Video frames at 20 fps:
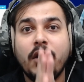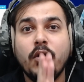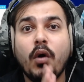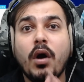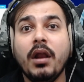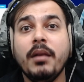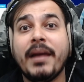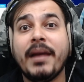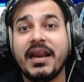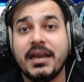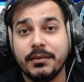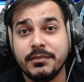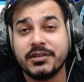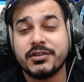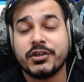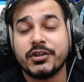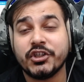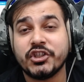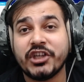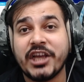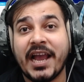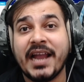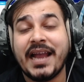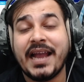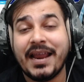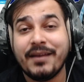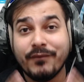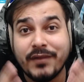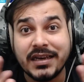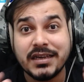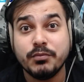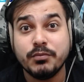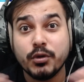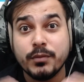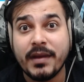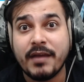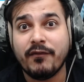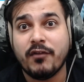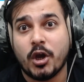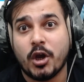all, my name is Krish Naik and welcome to
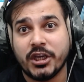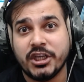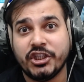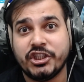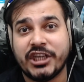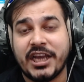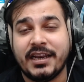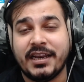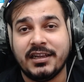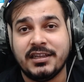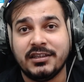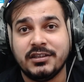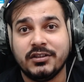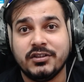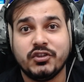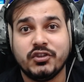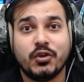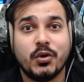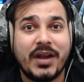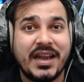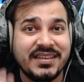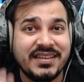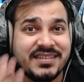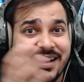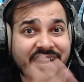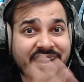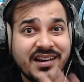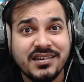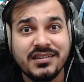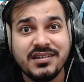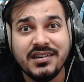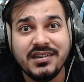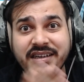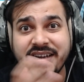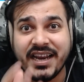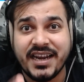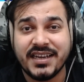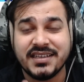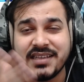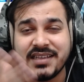my vlogging channel. So guys, another
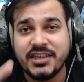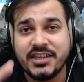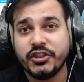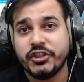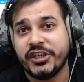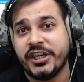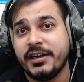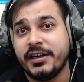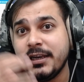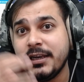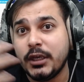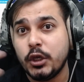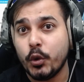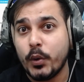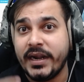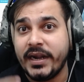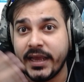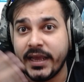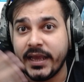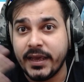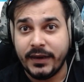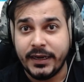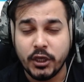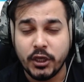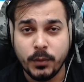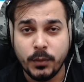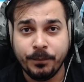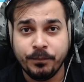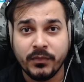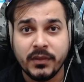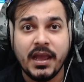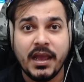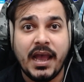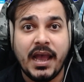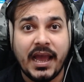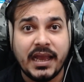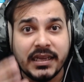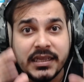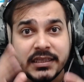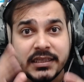data science general Q&A video.
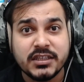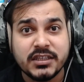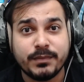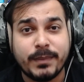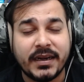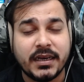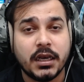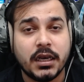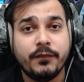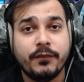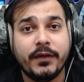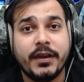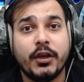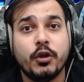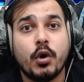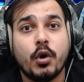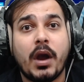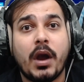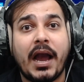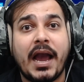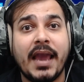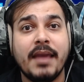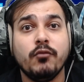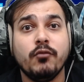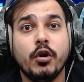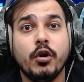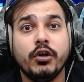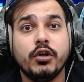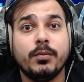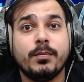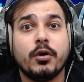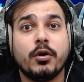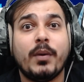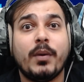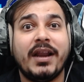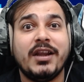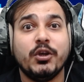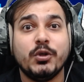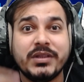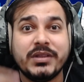And in this particular video, I'm going to
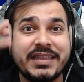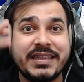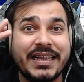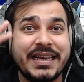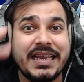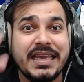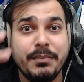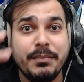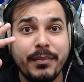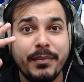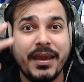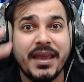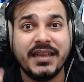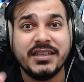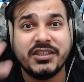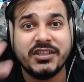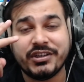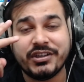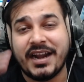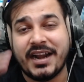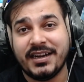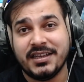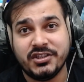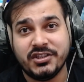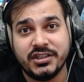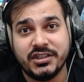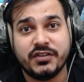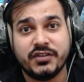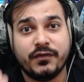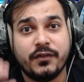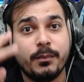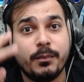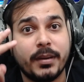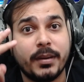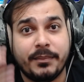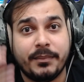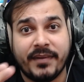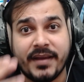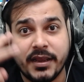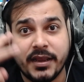provide you three main strategies for
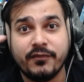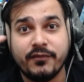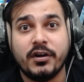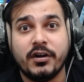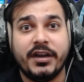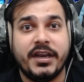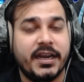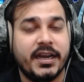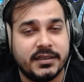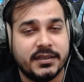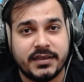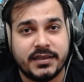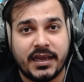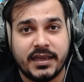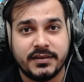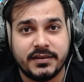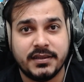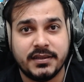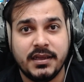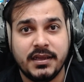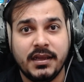preparing for data science.